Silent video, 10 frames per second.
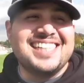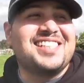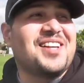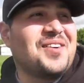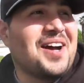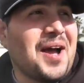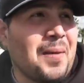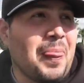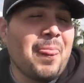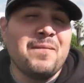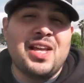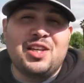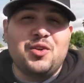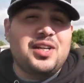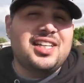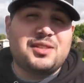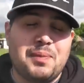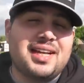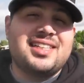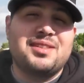So you can
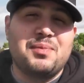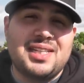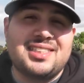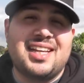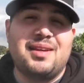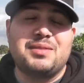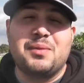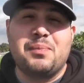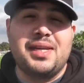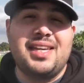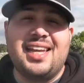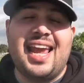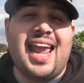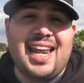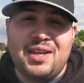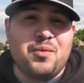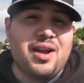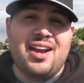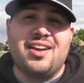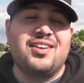expect this mixtape to be
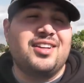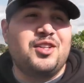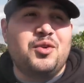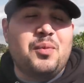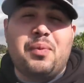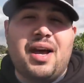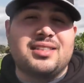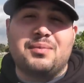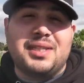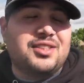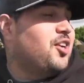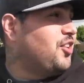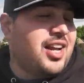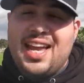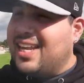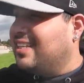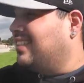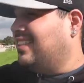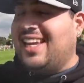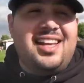anywhere you could possibly turn your head and
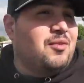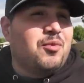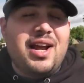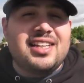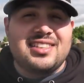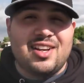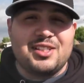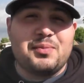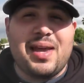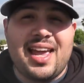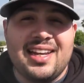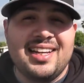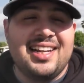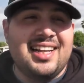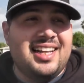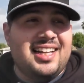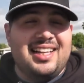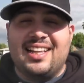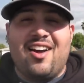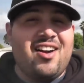see Renaissance Man.
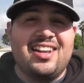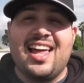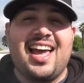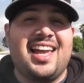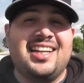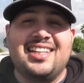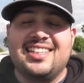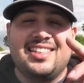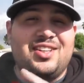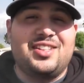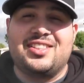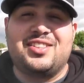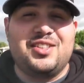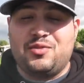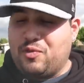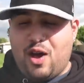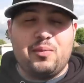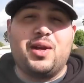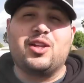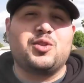Online, you can follow
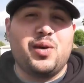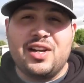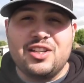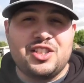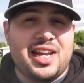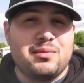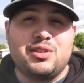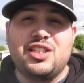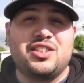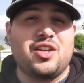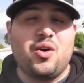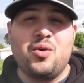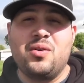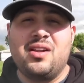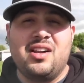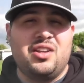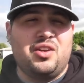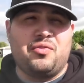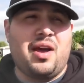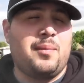me on Twitter, Jacob G Soul. You
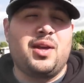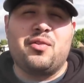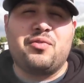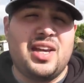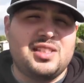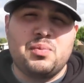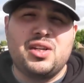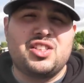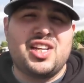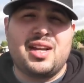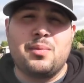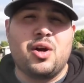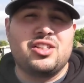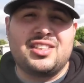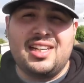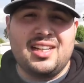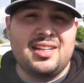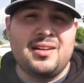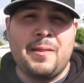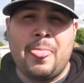can find me on Facebook, Jacob
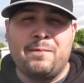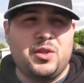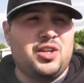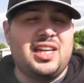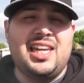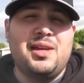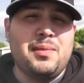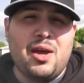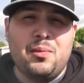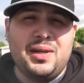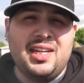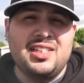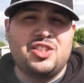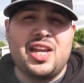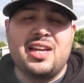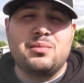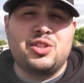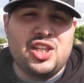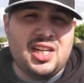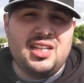Garcia. You can email me,
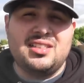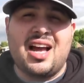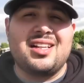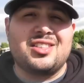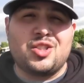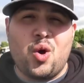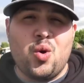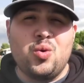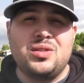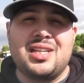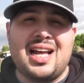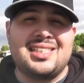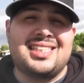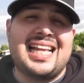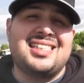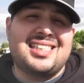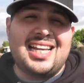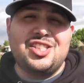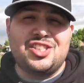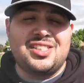
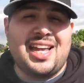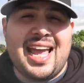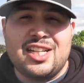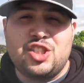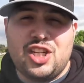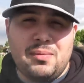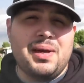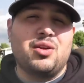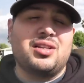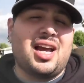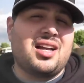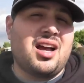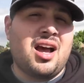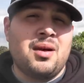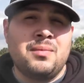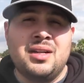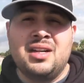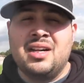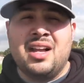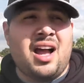jacobg.soul.sensation@gmail.com.
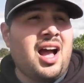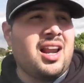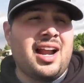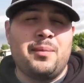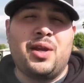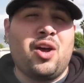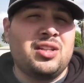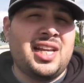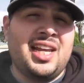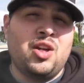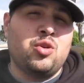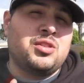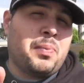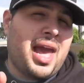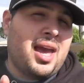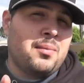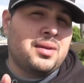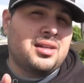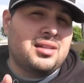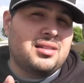Holler at me all day, no spam.
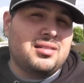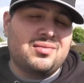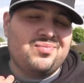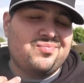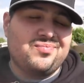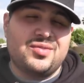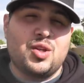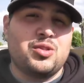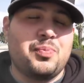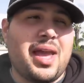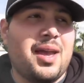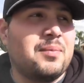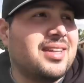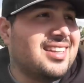No spam.